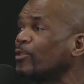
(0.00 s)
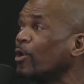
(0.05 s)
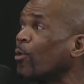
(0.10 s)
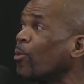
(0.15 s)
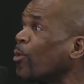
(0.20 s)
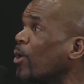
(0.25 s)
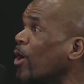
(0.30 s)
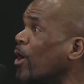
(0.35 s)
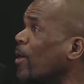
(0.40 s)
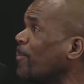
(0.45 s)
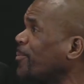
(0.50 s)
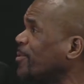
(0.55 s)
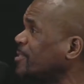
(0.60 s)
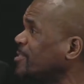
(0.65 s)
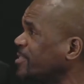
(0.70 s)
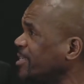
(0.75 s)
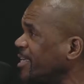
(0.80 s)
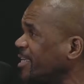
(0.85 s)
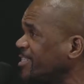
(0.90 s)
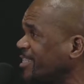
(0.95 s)
the world
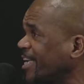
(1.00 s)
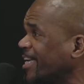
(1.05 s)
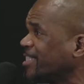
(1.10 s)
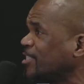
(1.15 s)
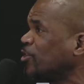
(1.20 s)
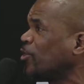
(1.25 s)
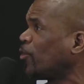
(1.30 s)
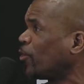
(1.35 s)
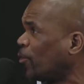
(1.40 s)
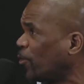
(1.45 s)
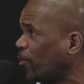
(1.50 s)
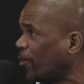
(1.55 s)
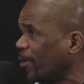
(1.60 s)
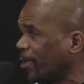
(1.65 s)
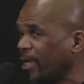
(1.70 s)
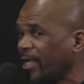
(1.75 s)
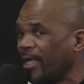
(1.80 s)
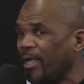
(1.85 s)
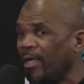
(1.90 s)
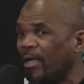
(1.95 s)
perceives as
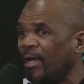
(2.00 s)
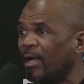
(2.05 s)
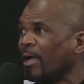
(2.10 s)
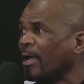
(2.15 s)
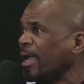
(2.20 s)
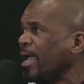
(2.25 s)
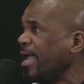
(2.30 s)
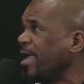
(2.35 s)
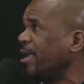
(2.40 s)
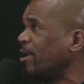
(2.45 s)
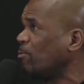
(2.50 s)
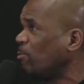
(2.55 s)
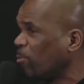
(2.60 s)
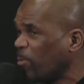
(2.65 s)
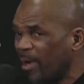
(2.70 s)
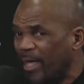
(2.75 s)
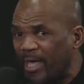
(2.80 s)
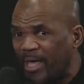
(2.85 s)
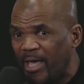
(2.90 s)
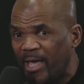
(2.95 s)
corny and
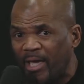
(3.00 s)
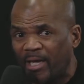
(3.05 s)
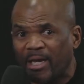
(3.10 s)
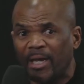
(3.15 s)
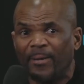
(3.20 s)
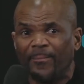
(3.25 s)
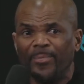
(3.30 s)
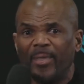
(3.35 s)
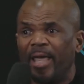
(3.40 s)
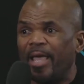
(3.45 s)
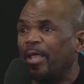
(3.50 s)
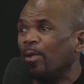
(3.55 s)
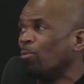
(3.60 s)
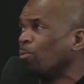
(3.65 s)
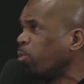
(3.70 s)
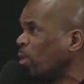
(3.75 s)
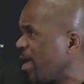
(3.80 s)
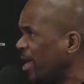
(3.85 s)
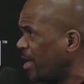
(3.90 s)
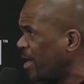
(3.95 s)
weak and
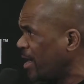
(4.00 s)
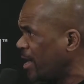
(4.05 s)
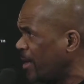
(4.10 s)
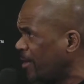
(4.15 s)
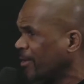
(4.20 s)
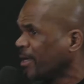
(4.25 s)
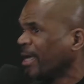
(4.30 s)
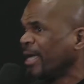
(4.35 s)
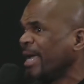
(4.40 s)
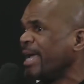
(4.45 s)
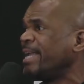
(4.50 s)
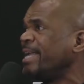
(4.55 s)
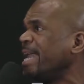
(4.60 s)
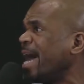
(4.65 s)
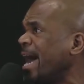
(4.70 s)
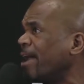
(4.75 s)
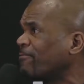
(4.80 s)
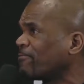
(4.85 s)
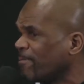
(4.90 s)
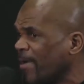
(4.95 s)
weird and
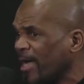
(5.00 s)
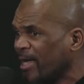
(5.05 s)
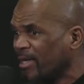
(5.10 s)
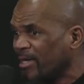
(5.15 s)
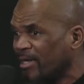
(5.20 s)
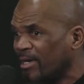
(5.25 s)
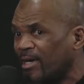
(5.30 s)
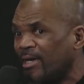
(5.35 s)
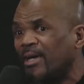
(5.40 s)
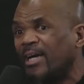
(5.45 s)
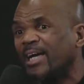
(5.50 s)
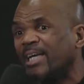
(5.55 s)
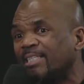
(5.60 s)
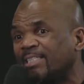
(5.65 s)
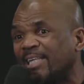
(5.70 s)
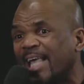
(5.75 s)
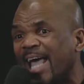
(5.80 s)
not regular is